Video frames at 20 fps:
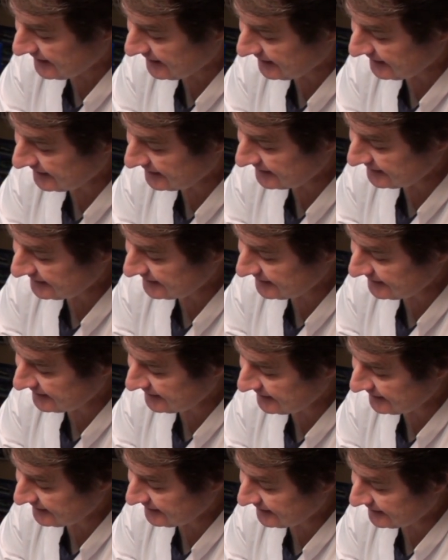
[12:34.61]

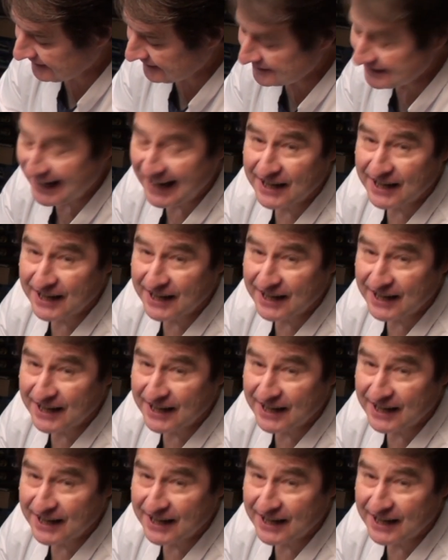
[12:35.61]
I guess,